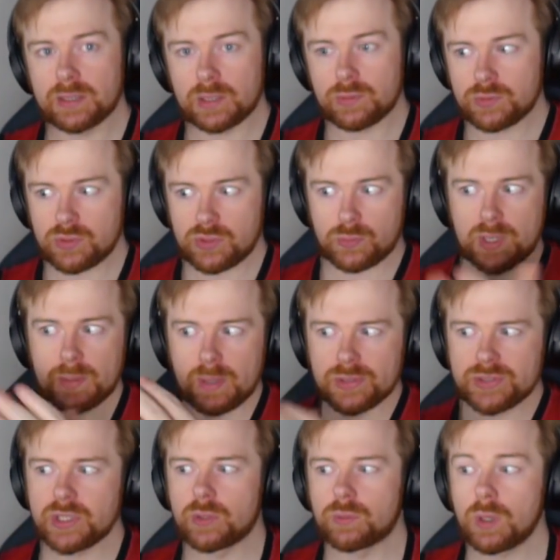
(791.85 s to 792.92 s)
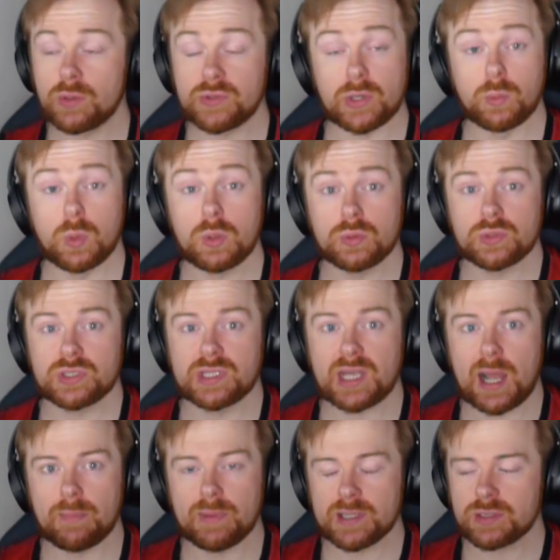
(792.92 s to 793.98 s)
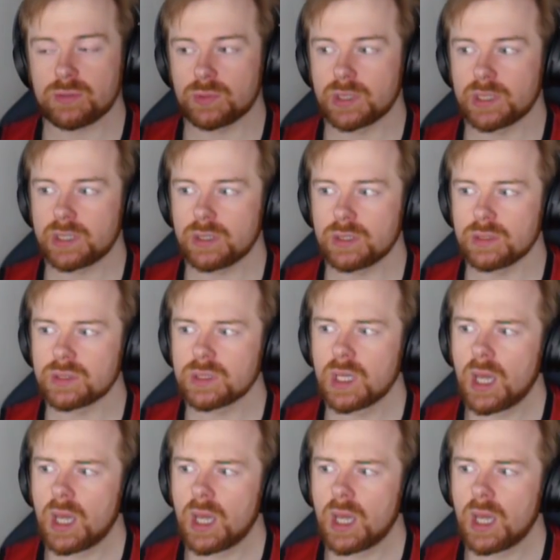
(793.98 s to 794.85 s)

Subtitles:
That was 3 months in a row. I was like, whoa, snap, that's really good.